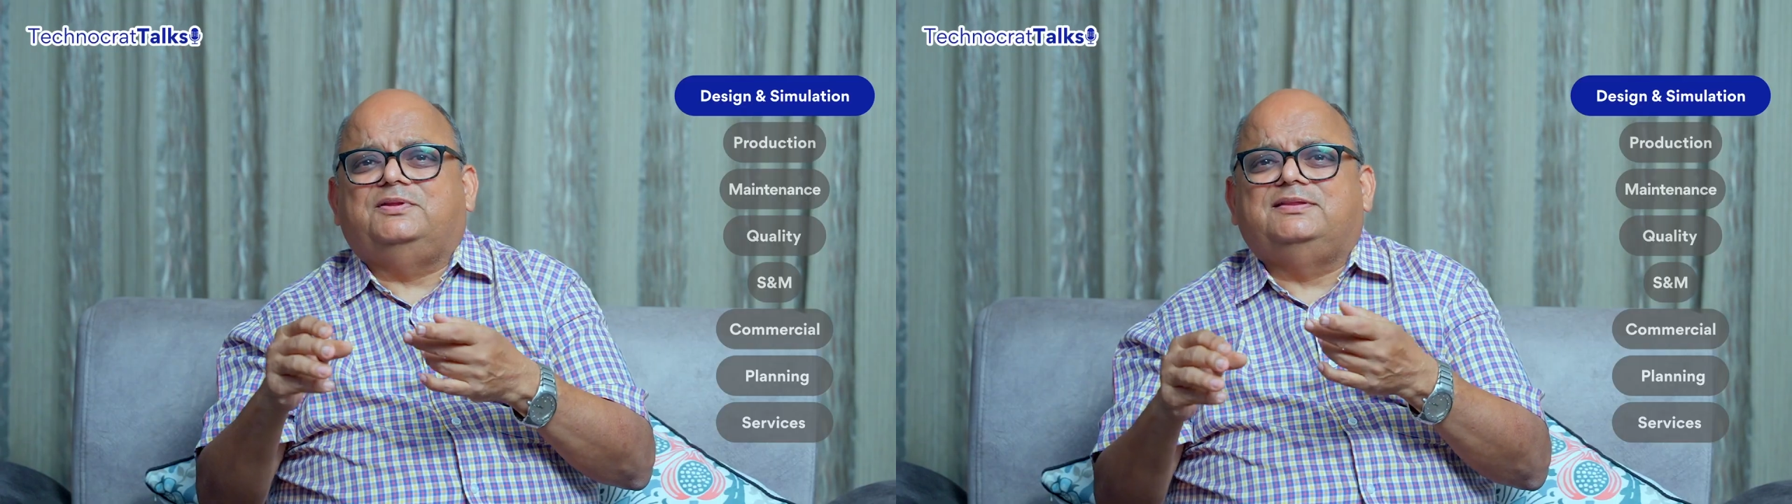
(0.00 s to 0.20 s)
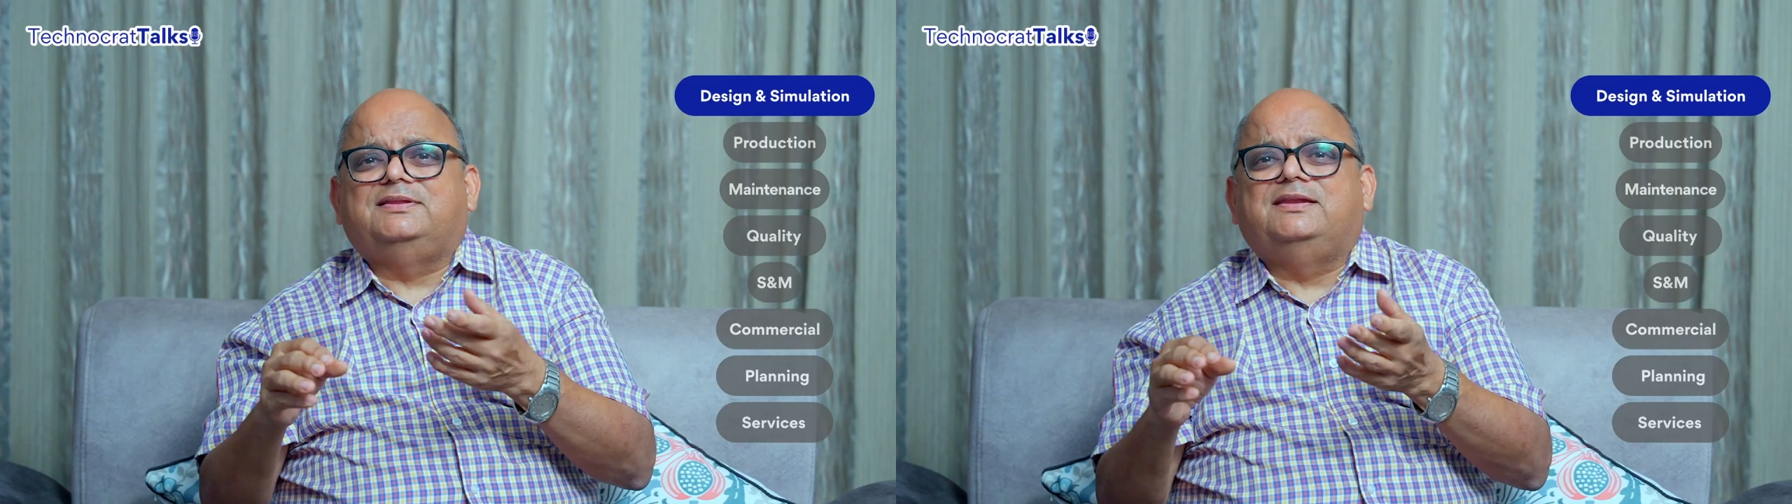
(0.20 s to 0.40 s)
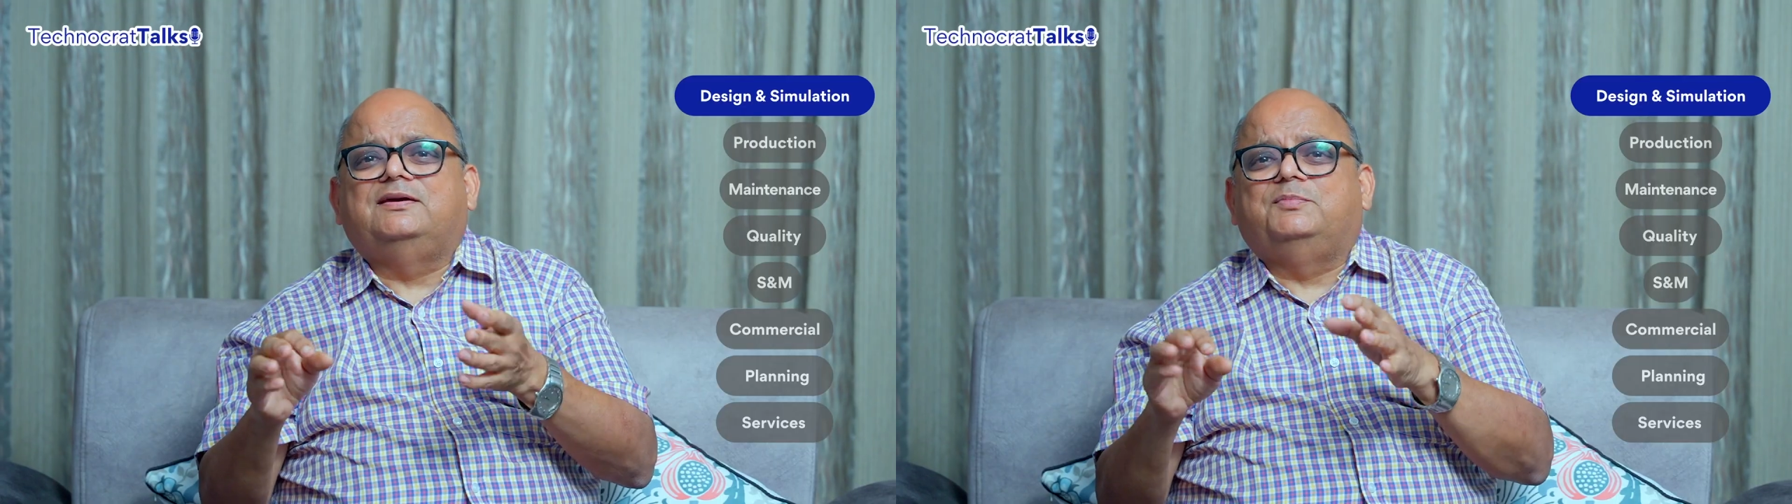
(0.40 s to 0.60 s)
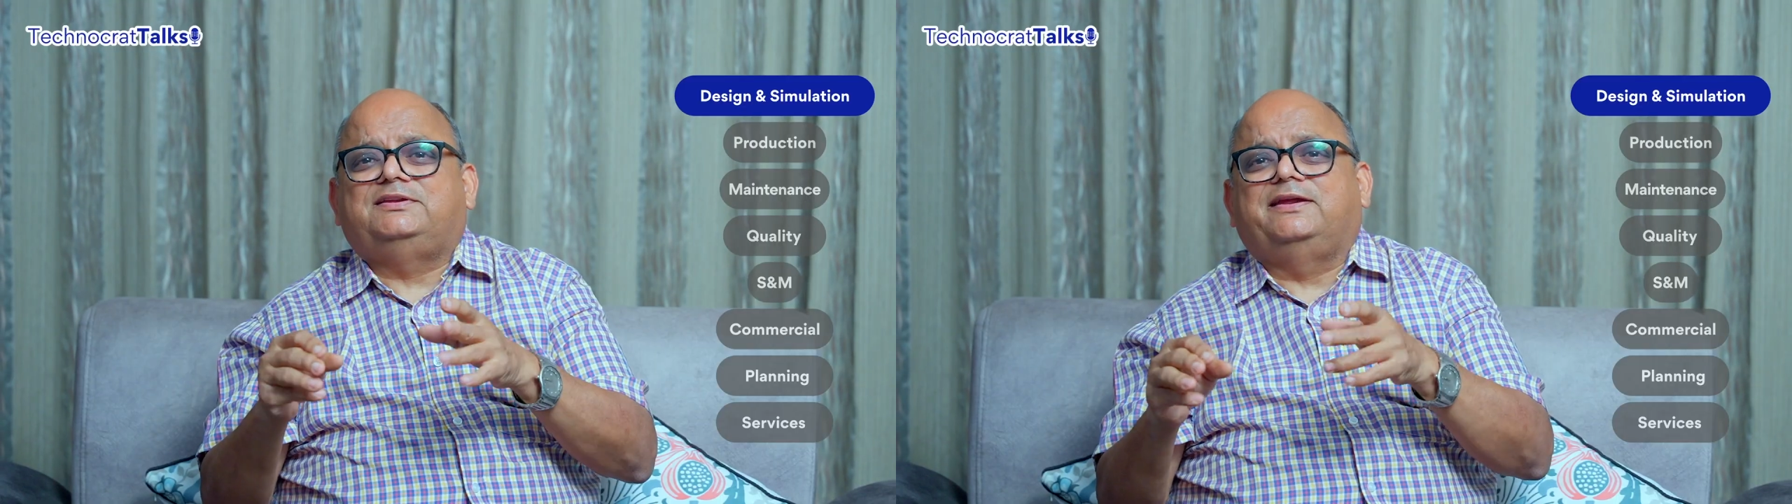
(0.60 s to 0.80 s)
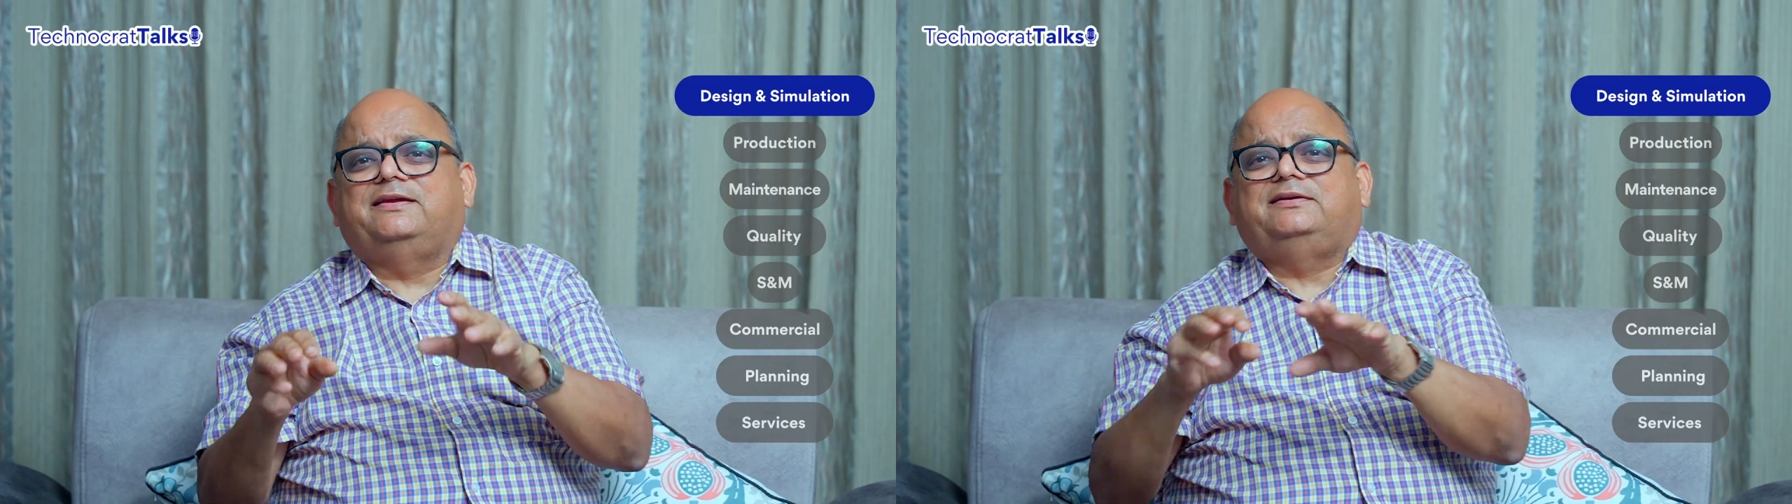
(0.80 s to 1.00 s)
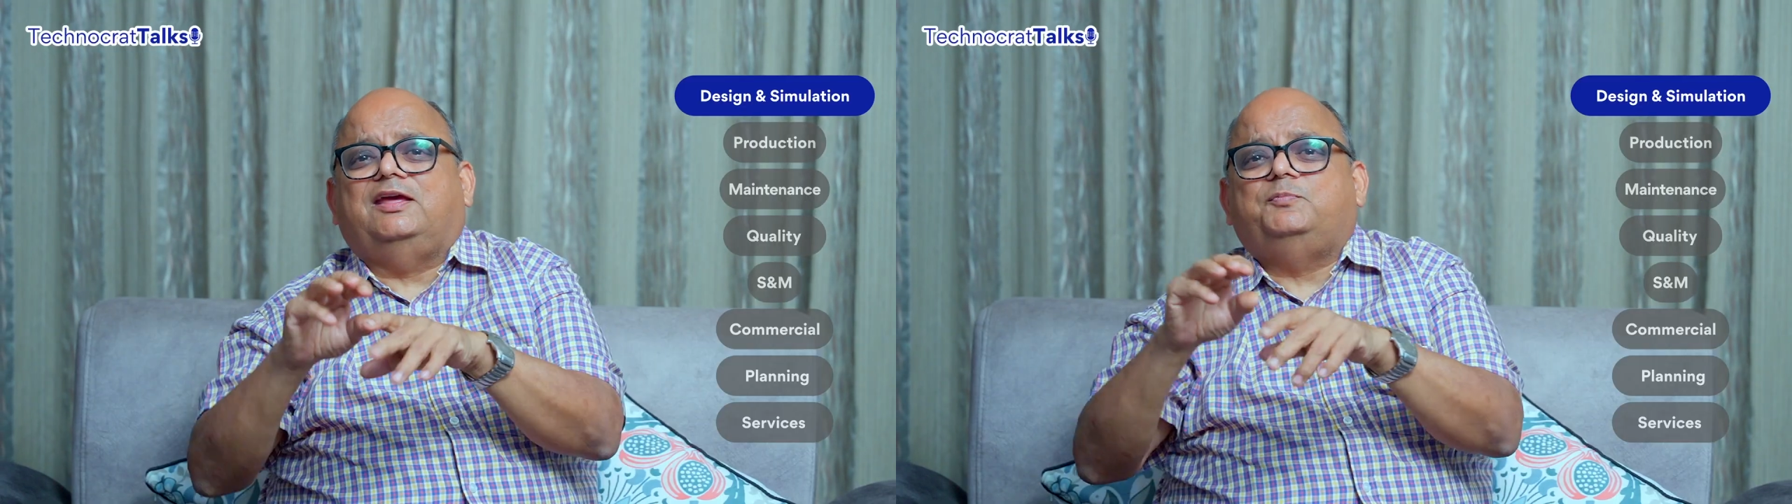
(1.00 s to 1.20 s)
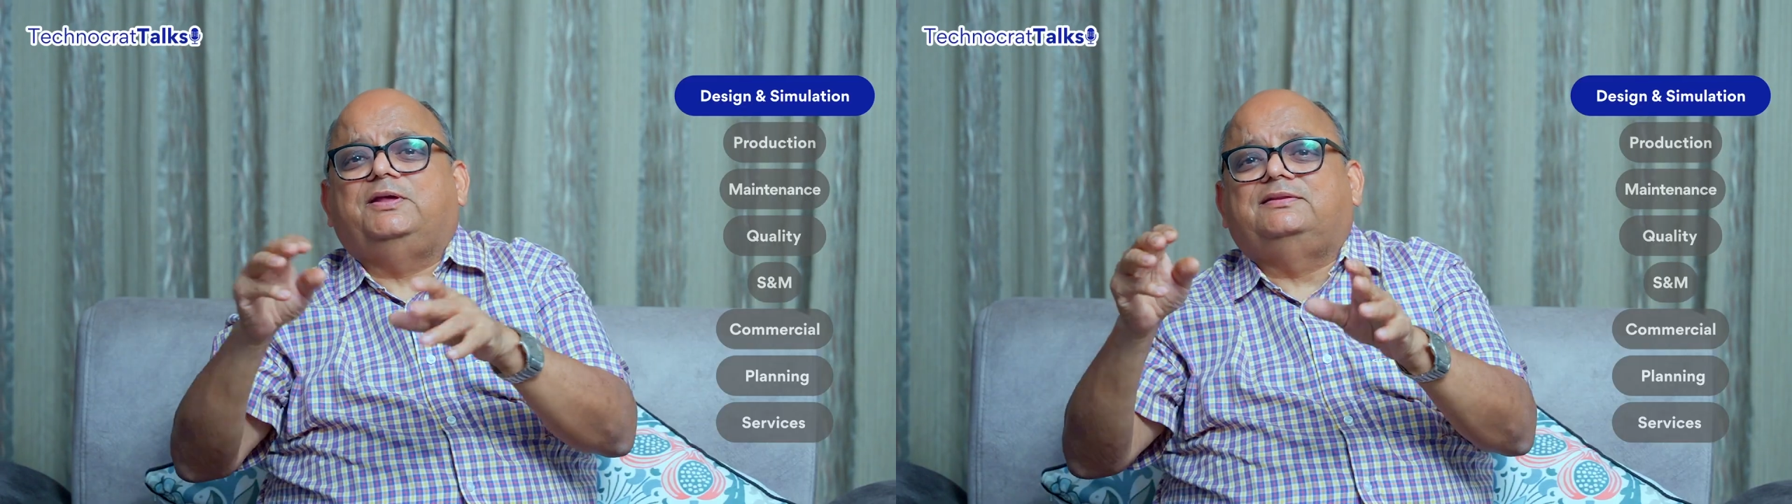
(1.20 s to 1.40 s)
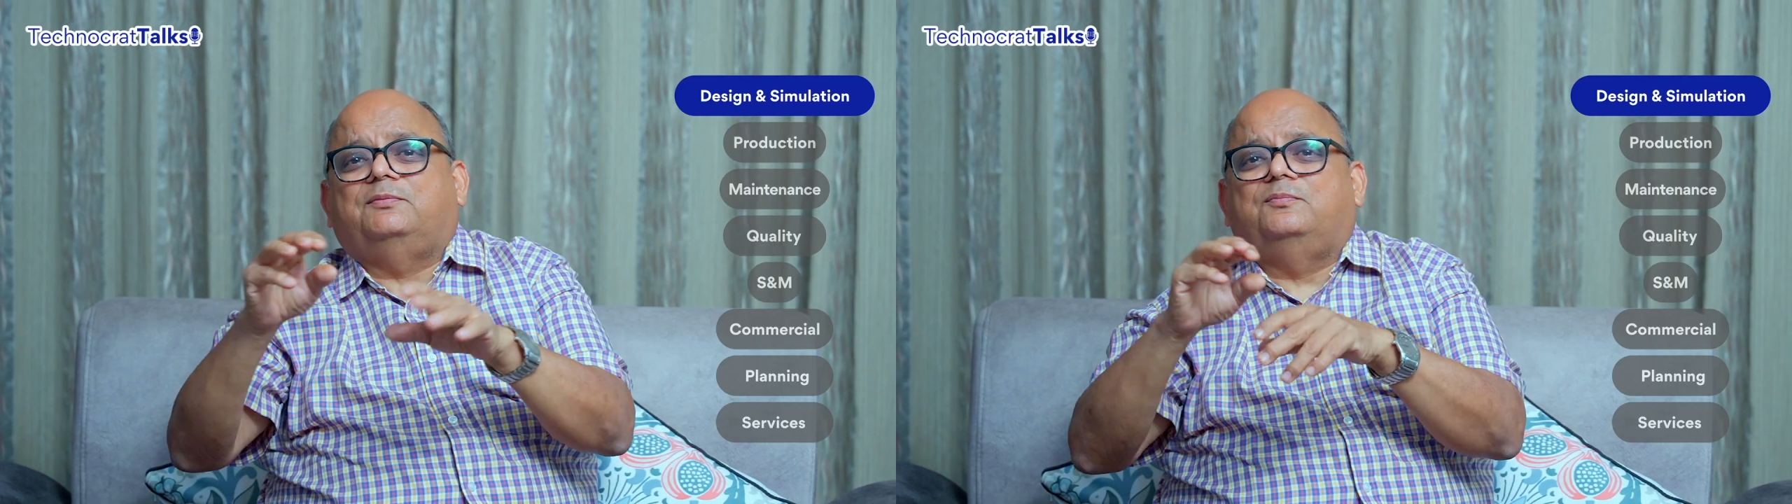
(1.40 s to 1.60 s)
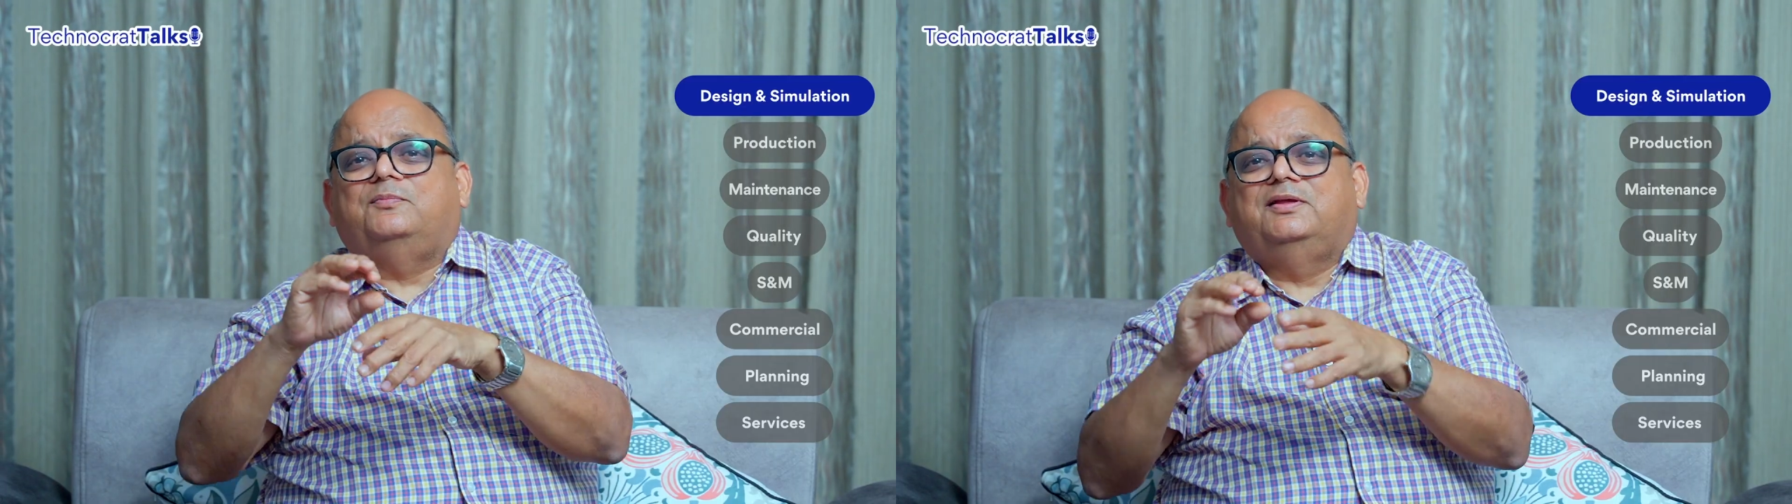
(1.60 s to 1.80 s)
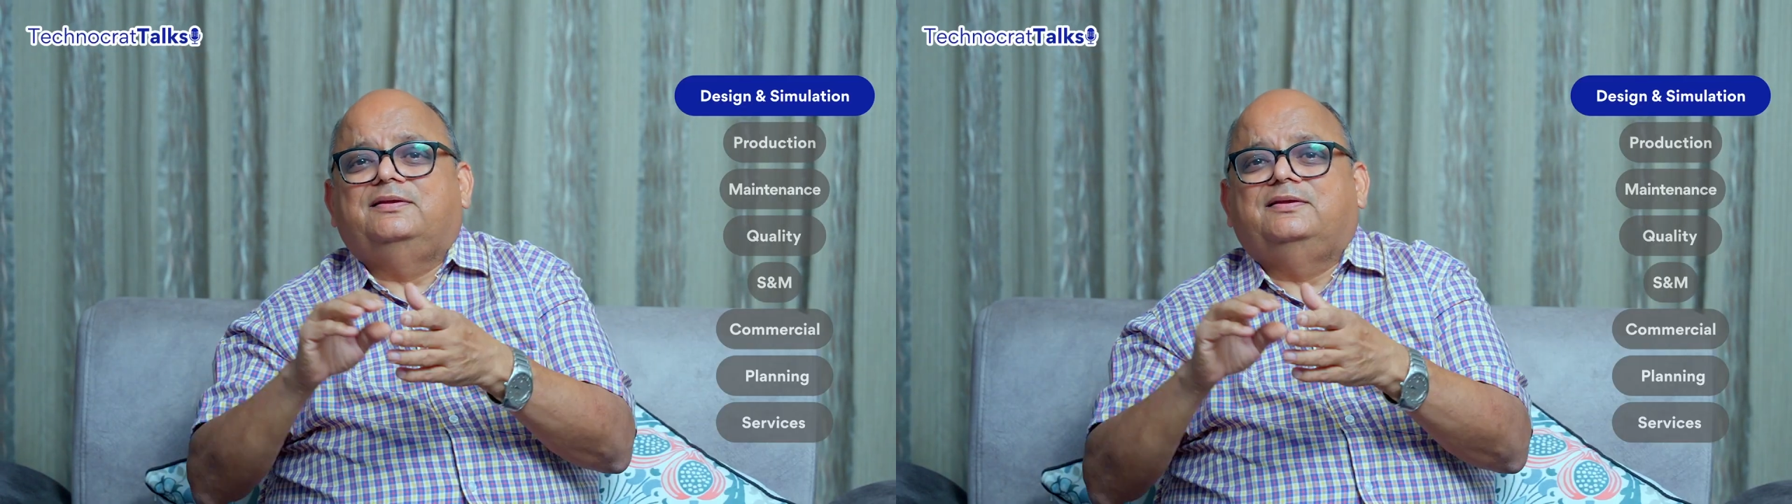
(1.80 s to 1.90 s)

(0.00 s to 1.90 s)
easily a mistake in typing some